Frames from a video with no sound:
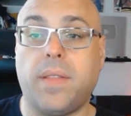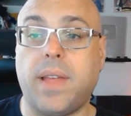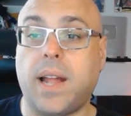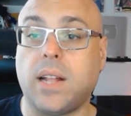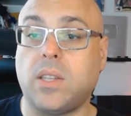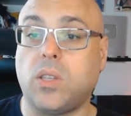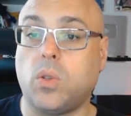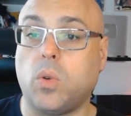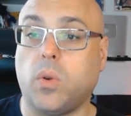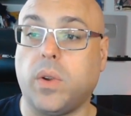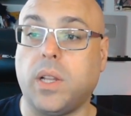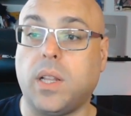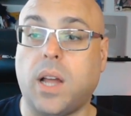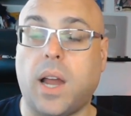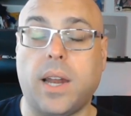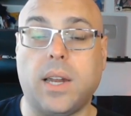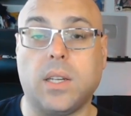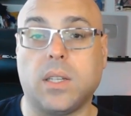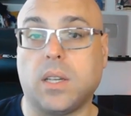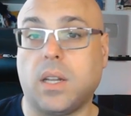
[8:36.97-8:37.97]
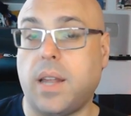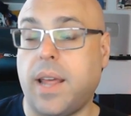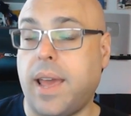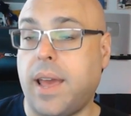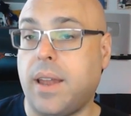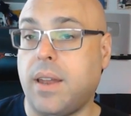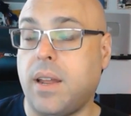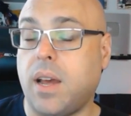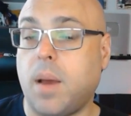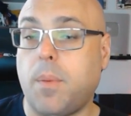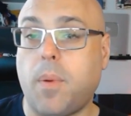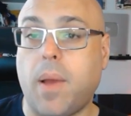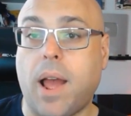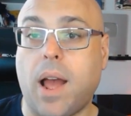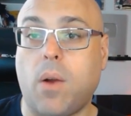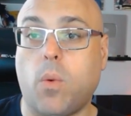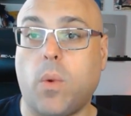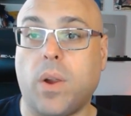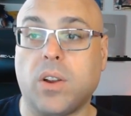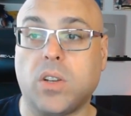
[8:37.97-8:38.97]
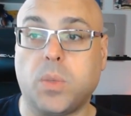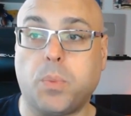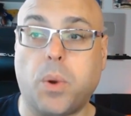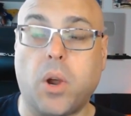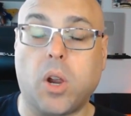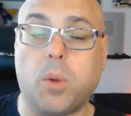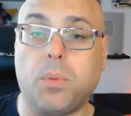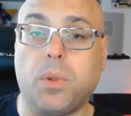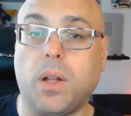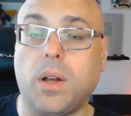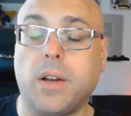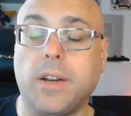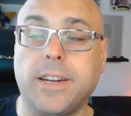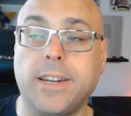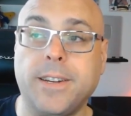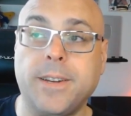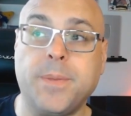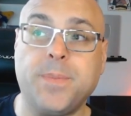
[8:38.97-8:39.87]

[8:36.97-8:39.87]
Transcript: that storyline is going to end up, where Sparkplug,